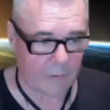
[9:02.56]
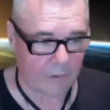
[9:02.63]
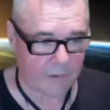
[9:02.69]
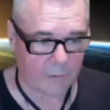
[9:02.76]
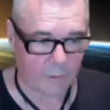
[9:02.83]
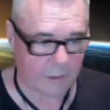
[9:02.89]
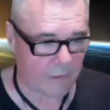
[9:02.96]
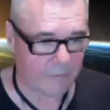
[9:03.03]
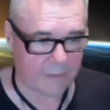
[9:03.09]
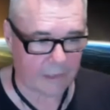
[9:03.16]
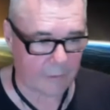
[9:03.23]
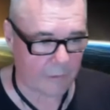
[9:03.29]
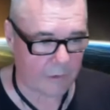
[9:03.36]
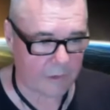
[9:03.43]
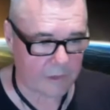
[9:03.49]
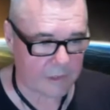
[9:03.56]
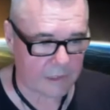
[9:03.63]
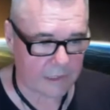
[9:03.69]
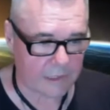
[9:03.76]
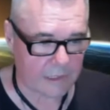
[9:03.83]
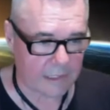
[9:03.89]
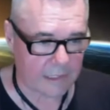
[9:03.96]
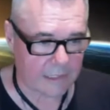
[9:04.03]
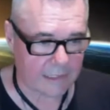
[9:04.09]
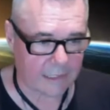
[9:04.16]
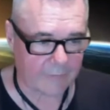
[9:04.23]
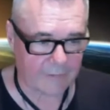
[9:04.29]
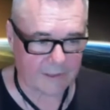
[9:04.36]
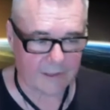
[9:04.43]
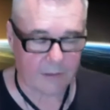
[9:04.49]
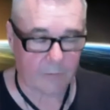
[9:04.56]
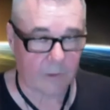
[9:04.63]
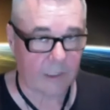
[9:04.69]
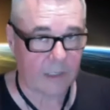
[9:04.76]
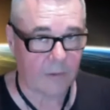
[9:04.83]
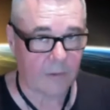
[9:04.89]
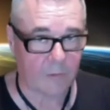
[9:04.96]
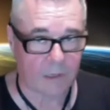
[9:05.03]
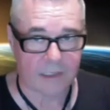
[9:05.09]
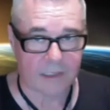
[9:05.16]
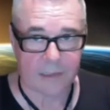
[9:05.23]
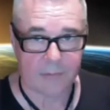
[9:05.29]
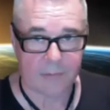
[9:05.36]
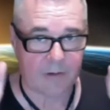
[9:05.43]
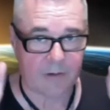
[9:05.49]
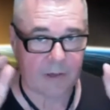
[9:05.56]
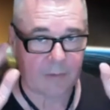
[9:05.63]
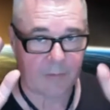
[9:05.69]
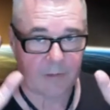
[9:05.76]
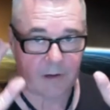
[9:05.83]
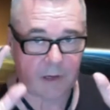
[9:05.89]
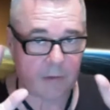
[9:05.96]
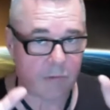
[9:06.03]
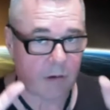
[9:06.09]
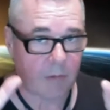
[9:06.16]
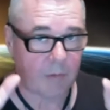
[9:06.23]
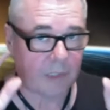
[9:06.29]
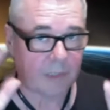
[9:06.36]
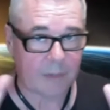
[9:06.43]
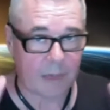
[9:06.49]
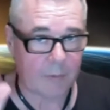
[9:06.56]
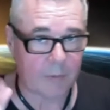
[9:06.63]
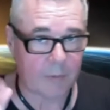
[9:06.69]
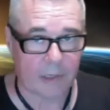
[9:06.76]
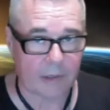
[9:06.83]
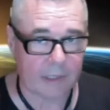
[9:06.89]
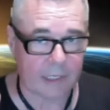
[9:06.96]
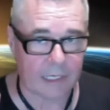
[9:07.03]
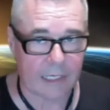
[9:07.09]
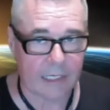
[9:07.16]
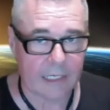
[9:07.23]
wherever that was. Now this is a really crusty, very, very crumbly memory. Okay,